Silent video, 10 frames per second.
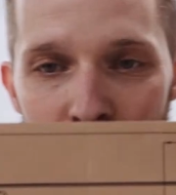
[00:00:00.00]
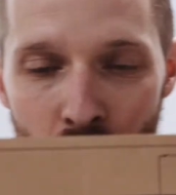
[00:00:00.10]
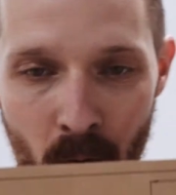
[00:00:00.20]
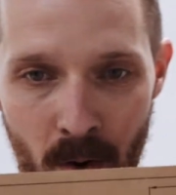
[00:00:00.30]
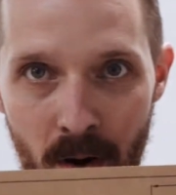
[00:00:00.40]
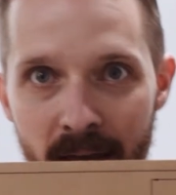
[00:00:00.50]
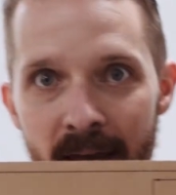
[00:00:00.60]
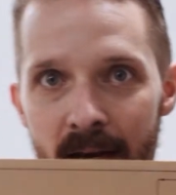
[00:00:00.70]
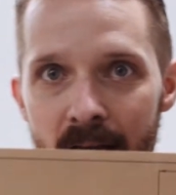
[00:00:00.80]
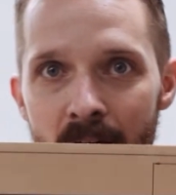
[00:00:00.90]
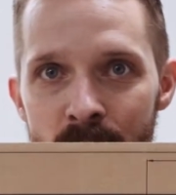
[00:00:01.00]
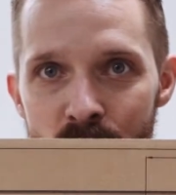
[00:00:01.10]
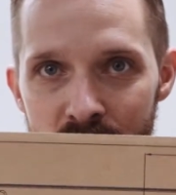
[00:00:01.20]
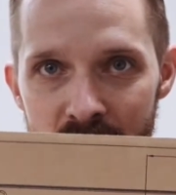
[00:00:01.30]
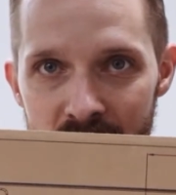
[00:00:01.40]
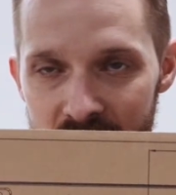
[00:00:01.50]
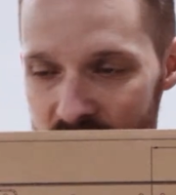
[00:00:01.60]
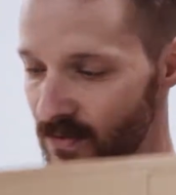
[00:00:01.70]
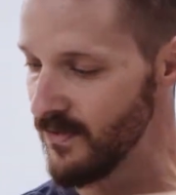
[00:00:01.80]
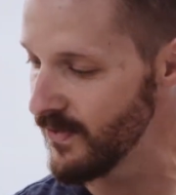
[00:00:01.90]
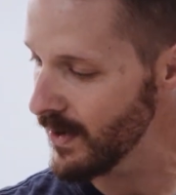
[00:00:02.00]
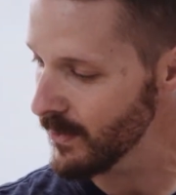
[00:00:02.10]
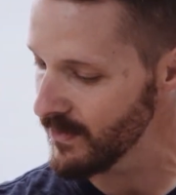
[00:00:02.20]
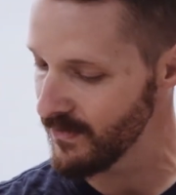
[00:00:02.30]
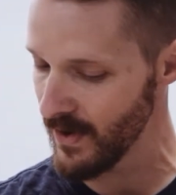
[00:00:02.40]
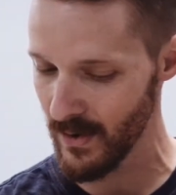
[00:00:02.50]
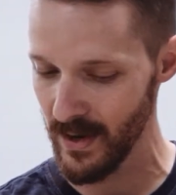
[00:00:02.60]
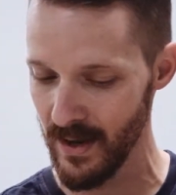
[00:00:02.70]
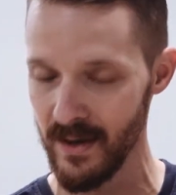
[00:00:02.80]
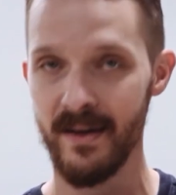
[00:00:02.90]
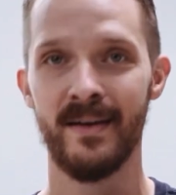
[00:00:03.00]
your kit comes with this very, very